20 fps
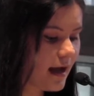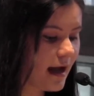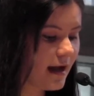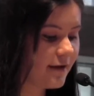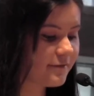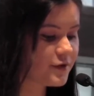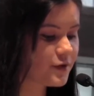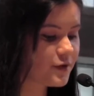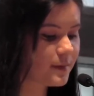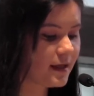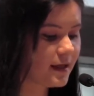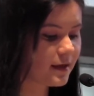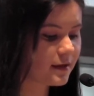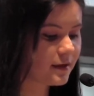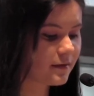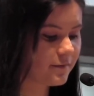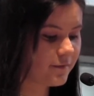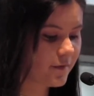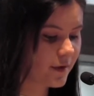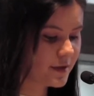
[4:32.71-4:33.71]
After being
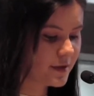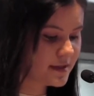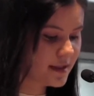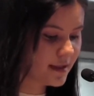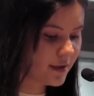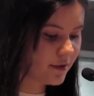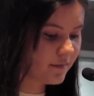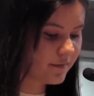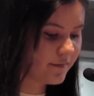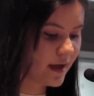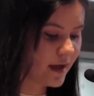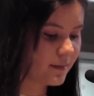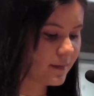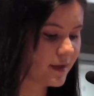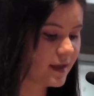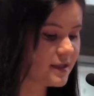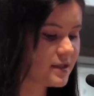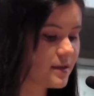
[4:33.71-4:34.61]
the first in her family